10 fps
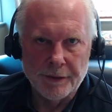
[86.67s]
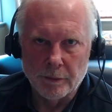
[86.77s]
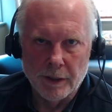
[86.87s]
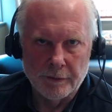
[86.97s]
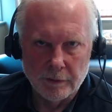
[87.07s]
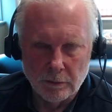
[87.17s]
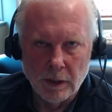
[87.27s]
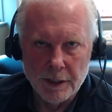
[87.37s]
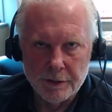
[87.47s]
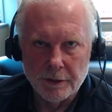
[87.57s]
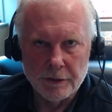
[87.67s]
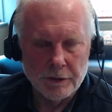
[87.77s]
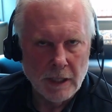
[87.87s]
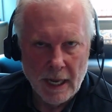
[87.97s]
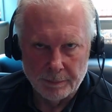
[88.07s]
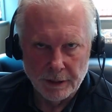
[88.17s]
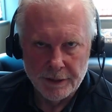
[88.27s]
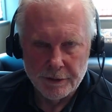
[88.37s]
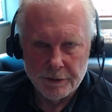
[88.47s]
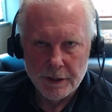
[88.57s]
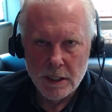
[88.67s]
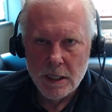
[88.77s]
or whatever it was. There's a lot of places.